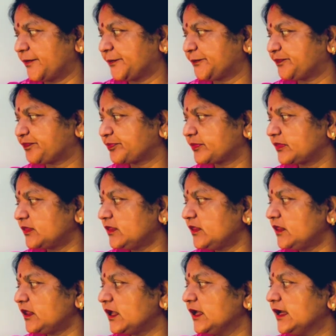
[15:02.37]
very
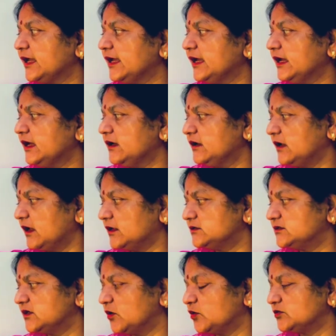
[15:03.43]
nicely.
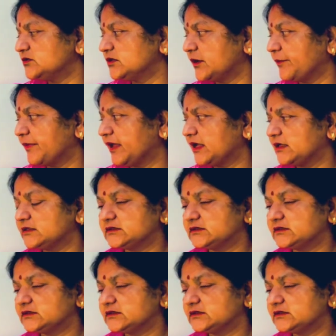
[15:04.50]
Marriage gifts